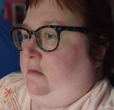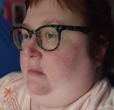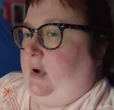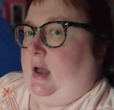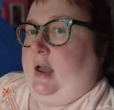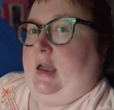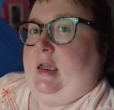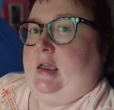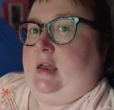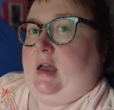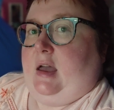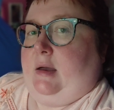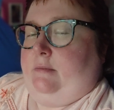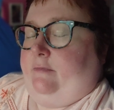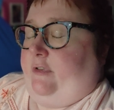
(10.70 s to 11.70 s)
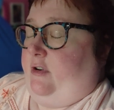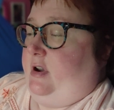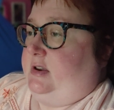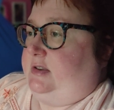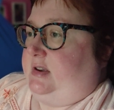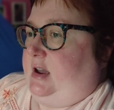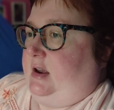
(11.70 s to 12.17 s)
I am very
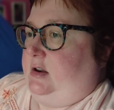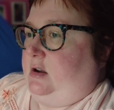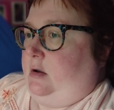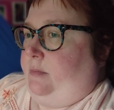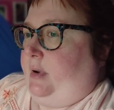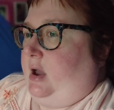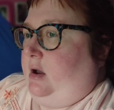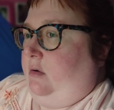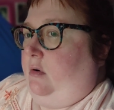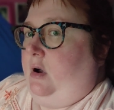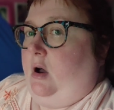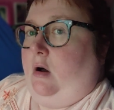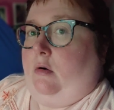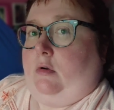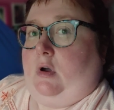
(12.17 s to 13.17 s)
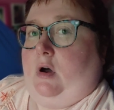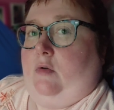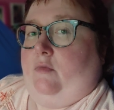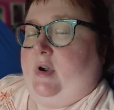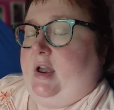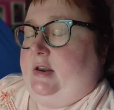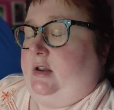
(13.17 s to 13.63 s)
sad about Hot
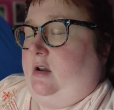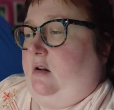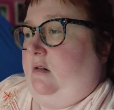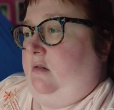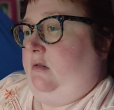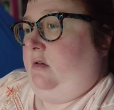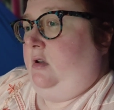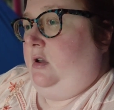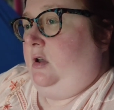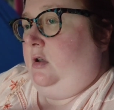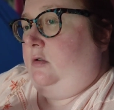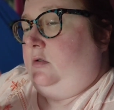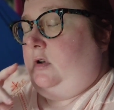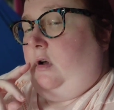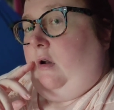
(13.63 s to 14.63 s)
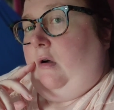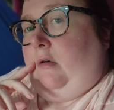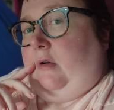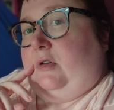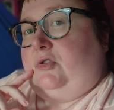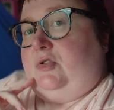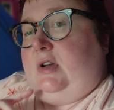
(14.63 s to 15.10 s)
Gold Radio no
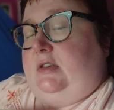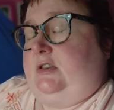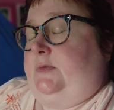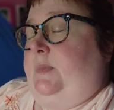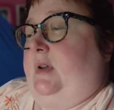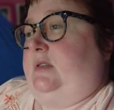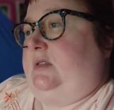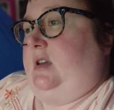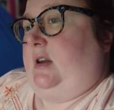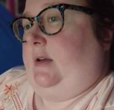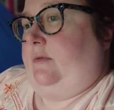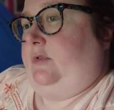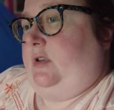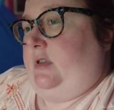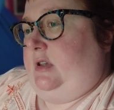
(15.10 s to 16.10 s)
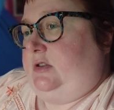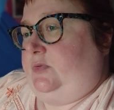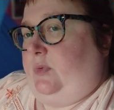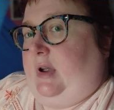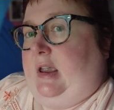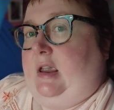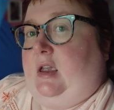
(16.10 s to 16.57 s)
longer transmitting after this
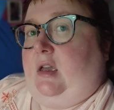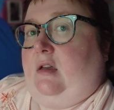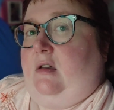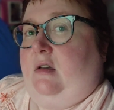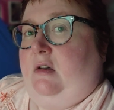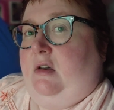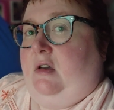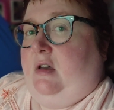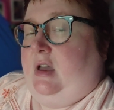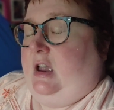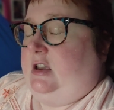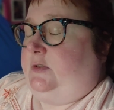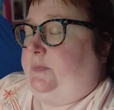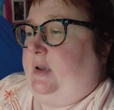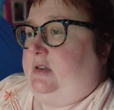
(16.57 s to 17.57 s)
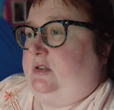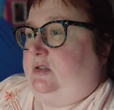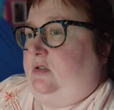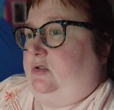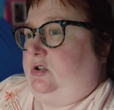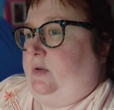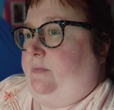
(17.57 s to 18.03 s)
week. It's been
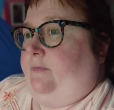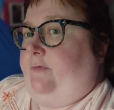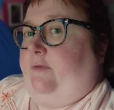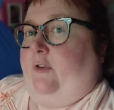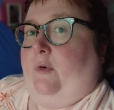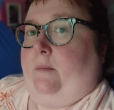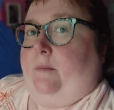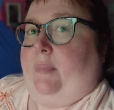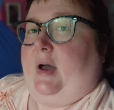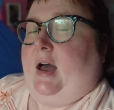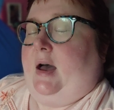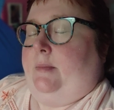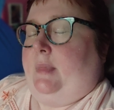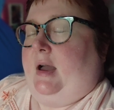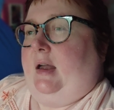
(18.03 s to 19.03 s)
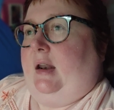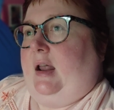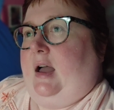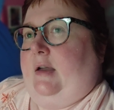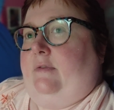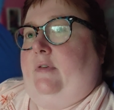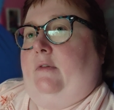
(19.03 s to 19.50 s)
such a fun part of my
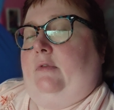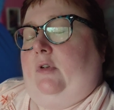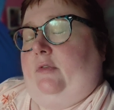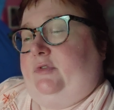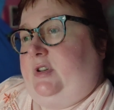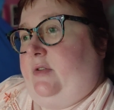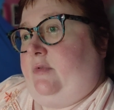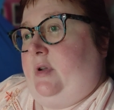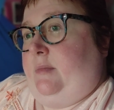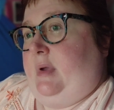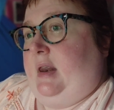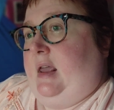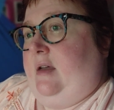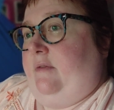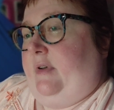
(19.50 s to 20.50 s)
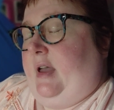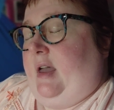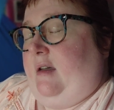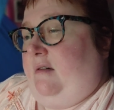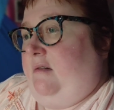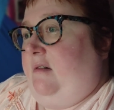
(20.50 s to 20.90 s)
life, I've loved every minute of it.